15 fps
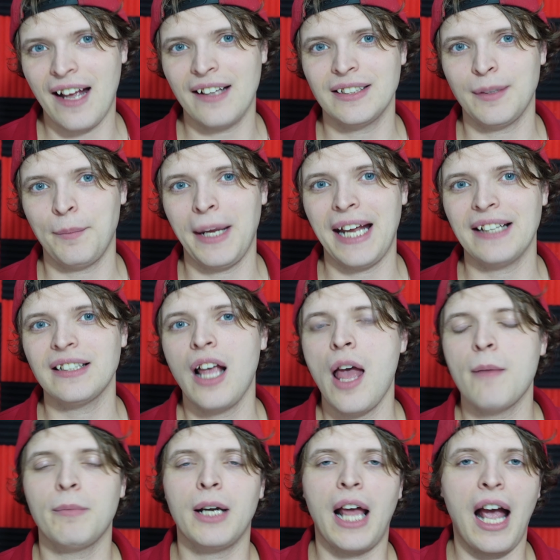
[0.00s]
as a base.
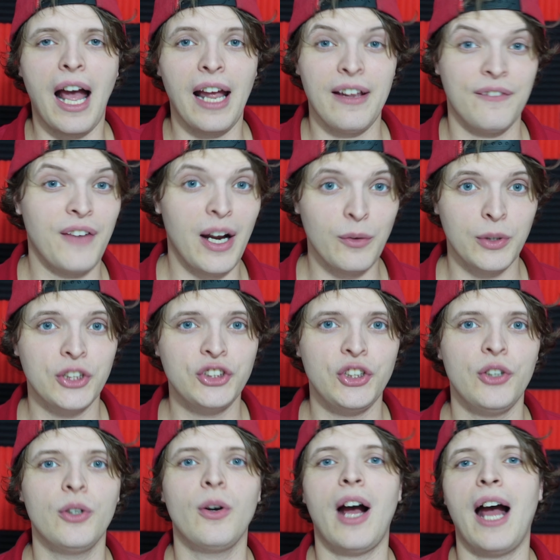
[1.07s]
But I, if I was
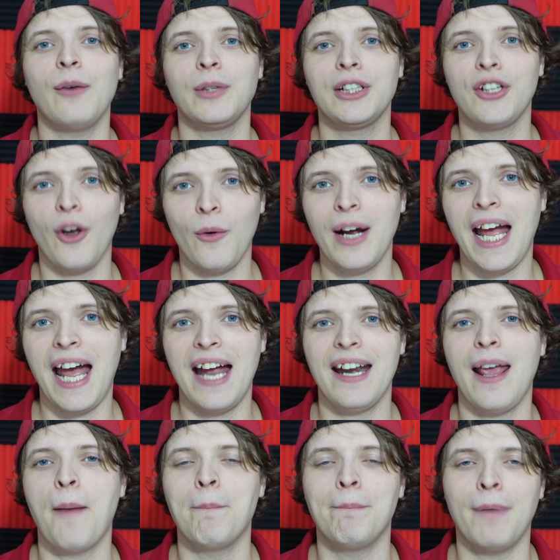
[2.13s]
you, I would go ahead
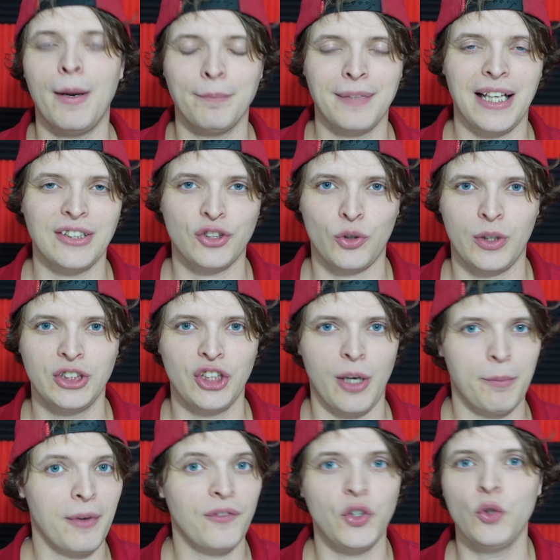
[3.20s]
and bump that storage
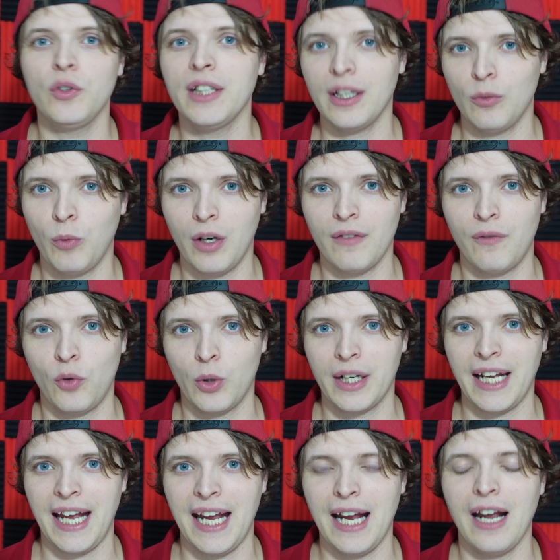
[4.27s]
up if you did want four
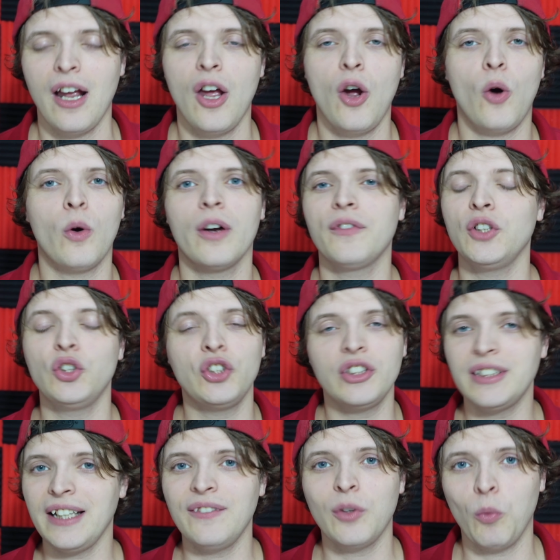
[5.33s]
K, or if you
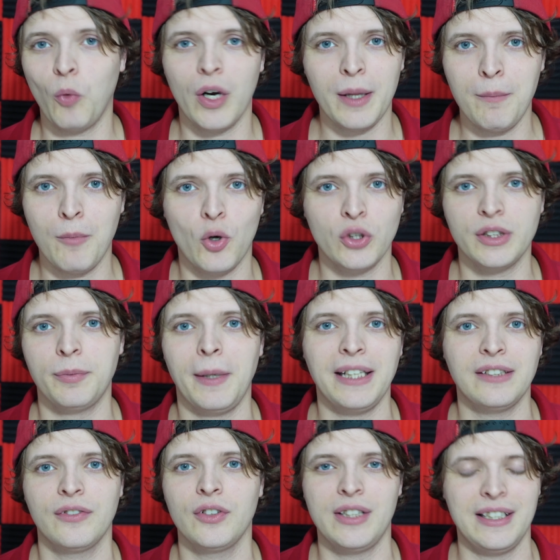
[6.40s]
just even wanted more
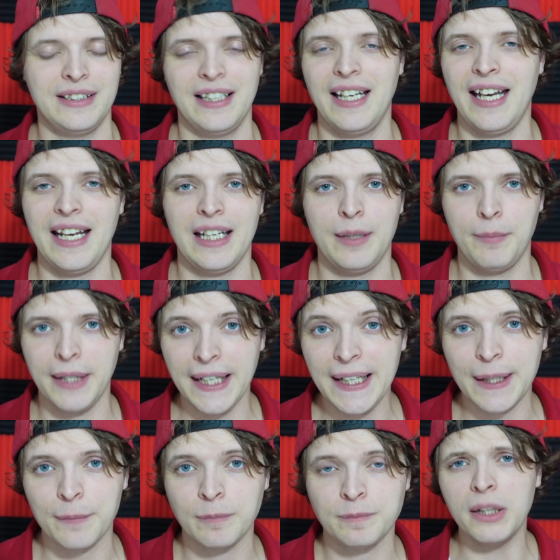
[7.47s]
space for the ten eighty
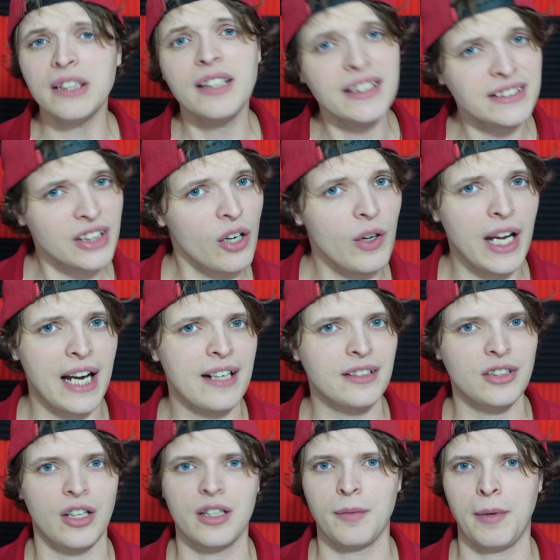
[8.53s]
p. But let's go ahead and
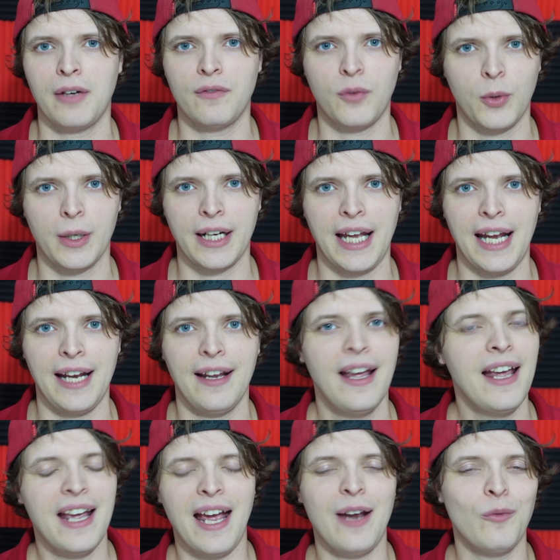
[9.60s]
talk about four K
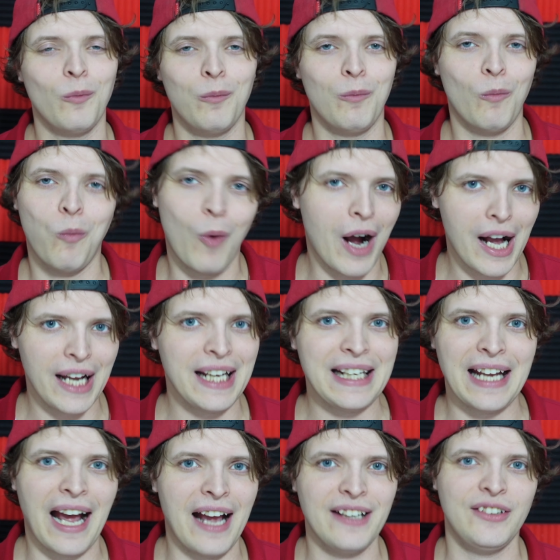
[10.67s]
and
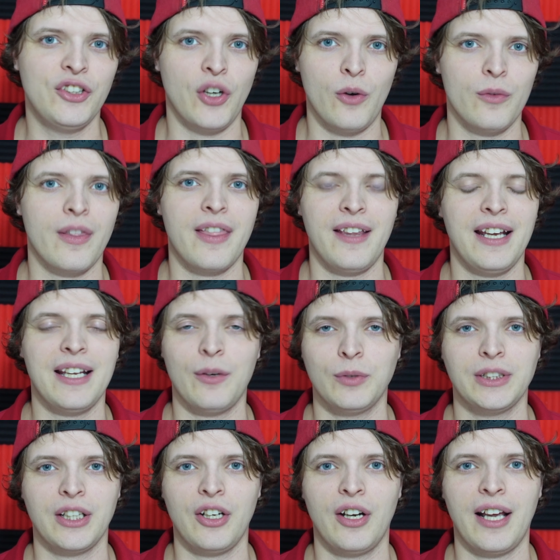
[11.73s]
why I don't think it
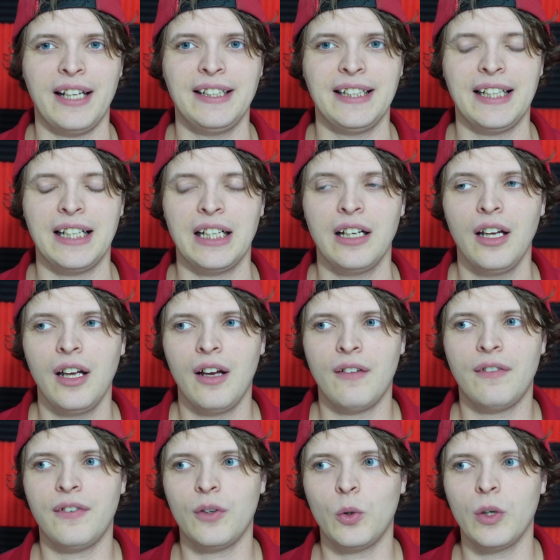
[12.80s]
was a good idea
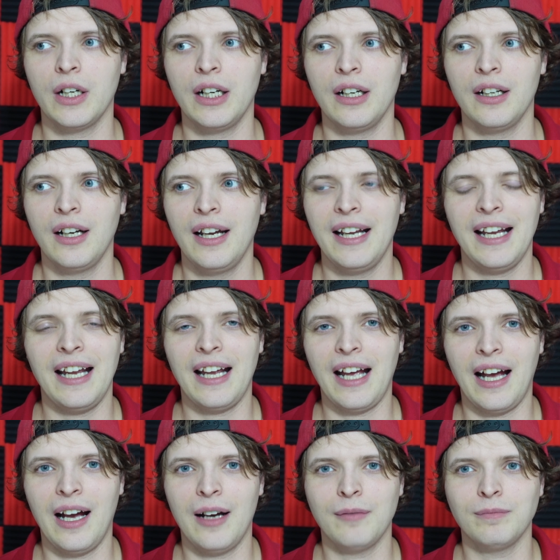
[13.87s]
for
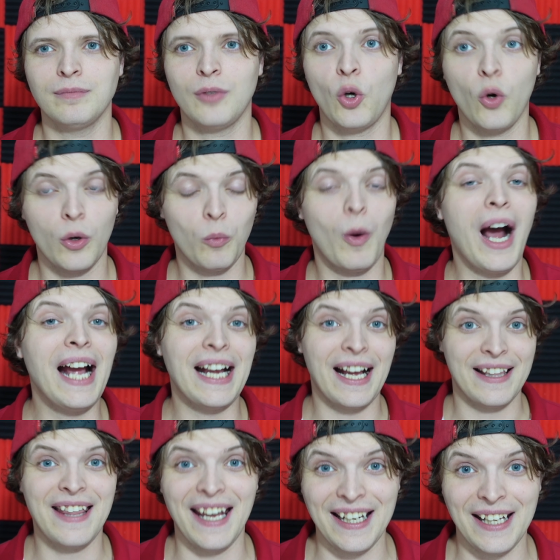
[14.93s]
Um, or why I
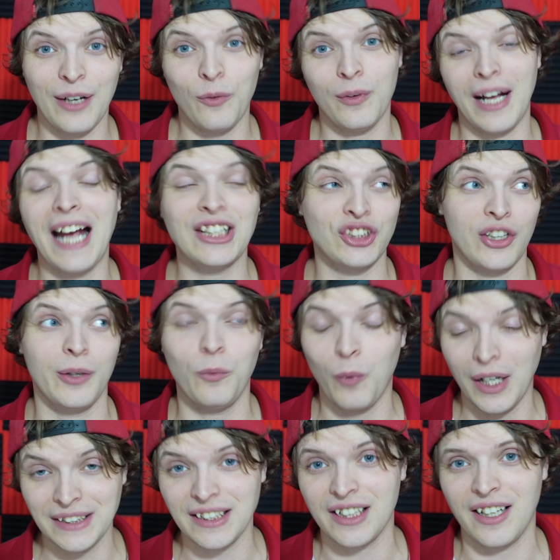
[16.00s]
think it actually
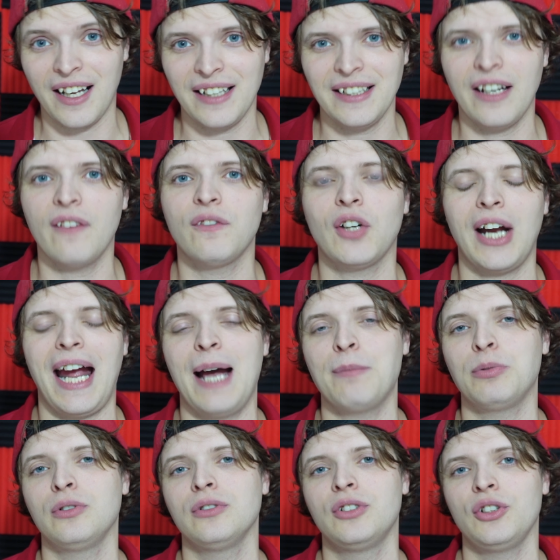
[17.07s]
was a good idea for
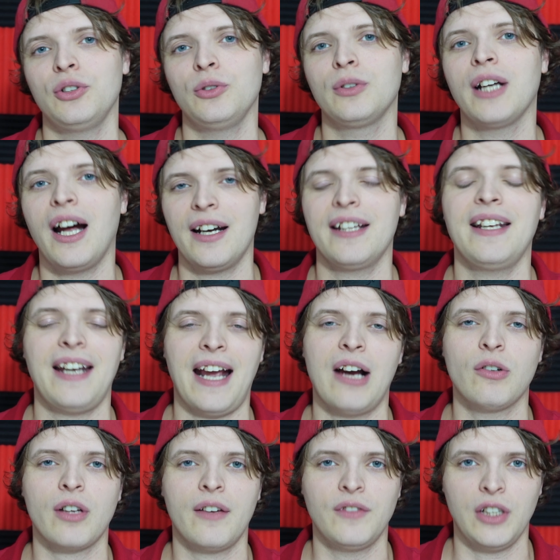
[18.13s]
Apple to cut it
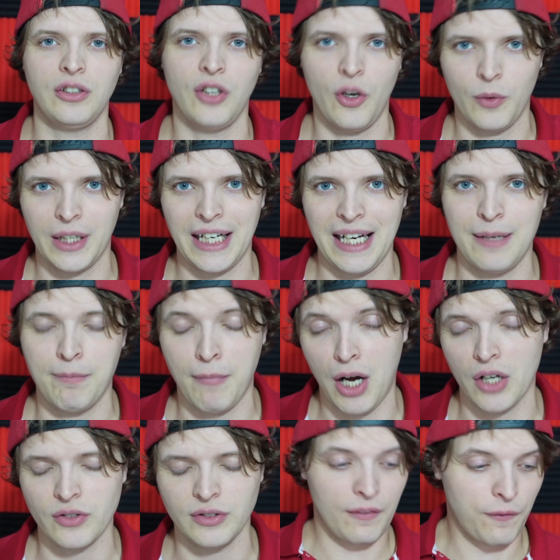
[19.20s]
out of the lower end
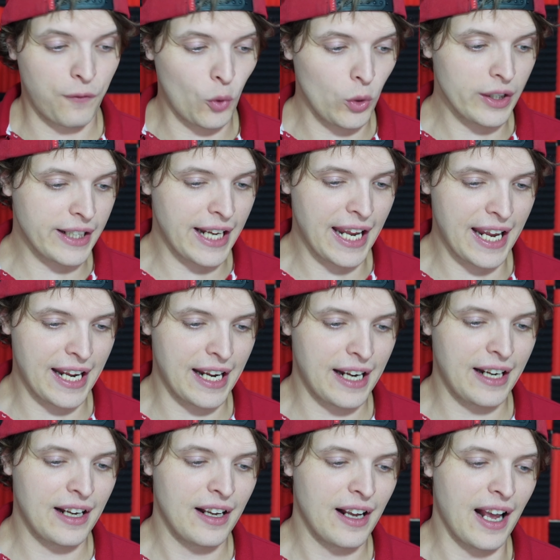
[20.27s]
model. four
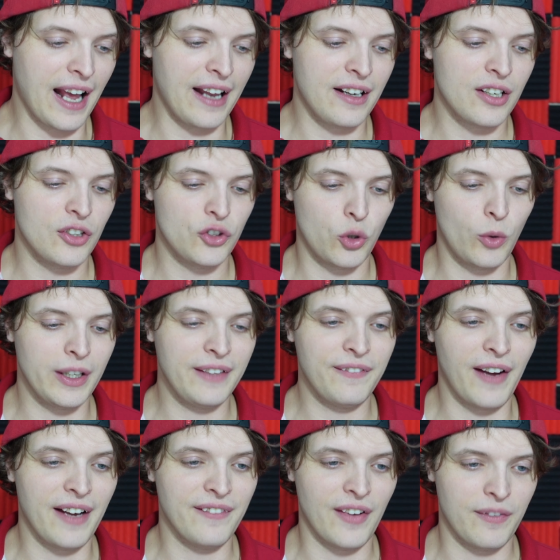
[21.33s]
K at
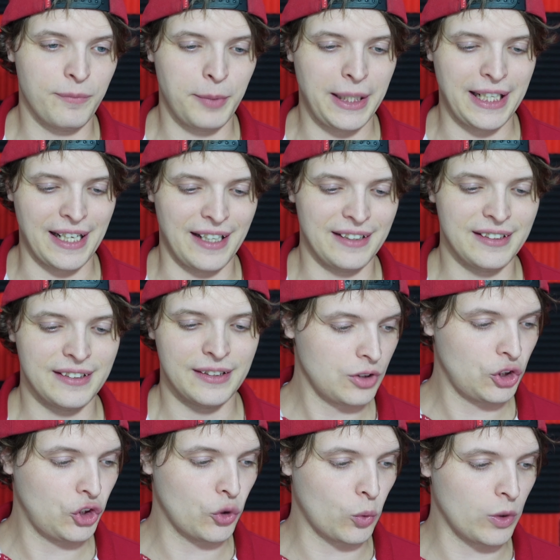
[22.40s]
twenty-five F P S,
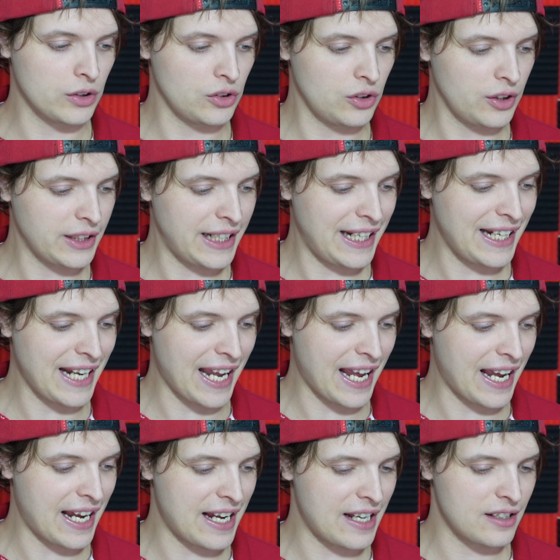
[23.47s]
you're looking
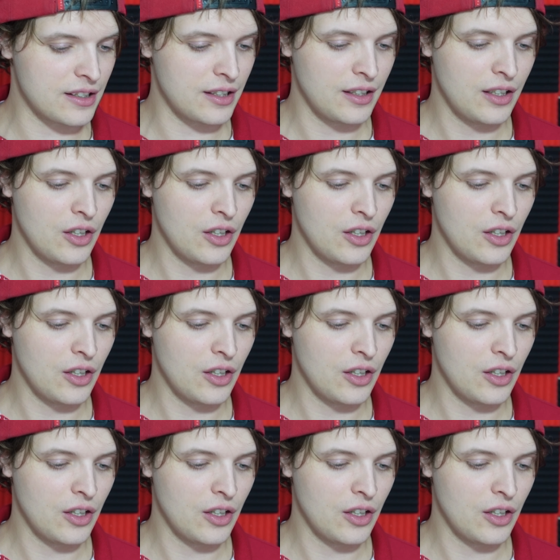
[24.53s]
at